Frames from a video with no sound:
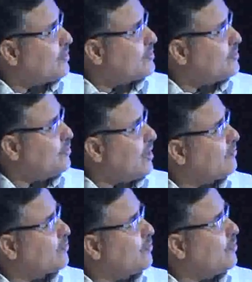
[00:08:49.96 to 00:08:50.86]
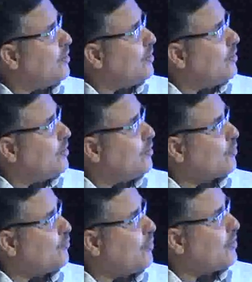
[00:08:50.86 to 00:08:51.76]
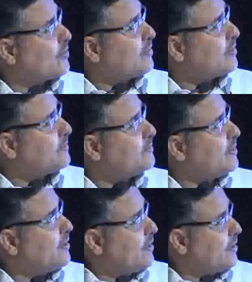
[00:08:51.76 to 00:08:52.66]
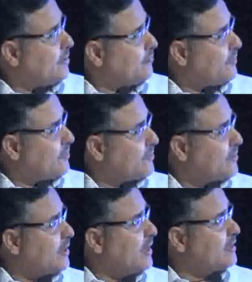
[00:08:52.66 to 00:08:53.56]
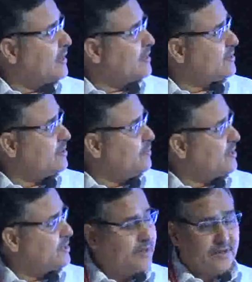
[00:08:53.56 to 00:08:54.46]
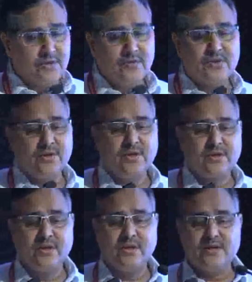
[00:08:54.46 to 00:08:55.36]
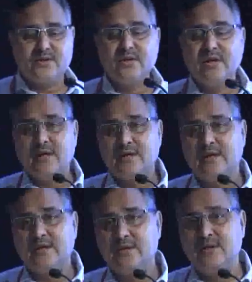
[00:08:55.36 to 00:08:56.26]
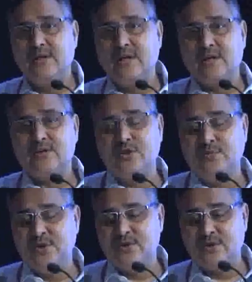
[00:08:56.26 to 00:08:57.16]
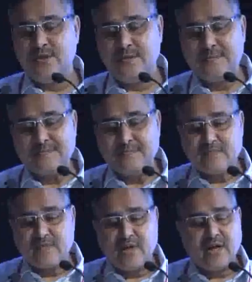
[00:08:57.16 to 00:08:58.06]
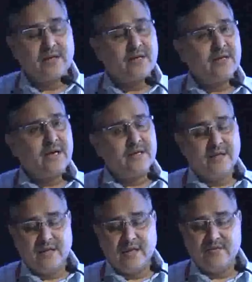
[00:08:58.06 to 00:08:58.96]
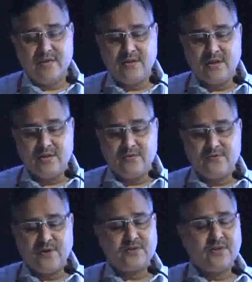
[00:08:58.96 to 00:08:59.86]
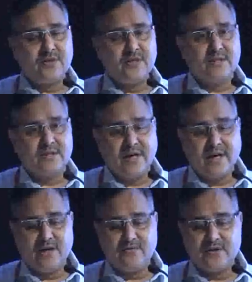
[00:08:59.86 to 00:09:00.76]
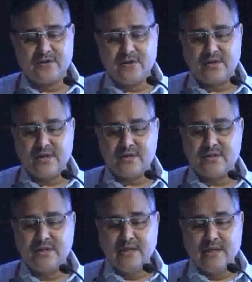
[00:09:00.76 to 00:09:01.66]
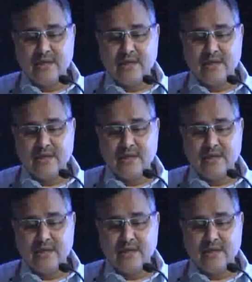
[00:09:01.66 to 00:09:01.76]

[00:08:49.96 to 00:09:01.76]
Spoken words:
causes you have to look for different, and then this is the basic investigation list, that is the CBC and creatinine level, the liver function test, the thyroid function test,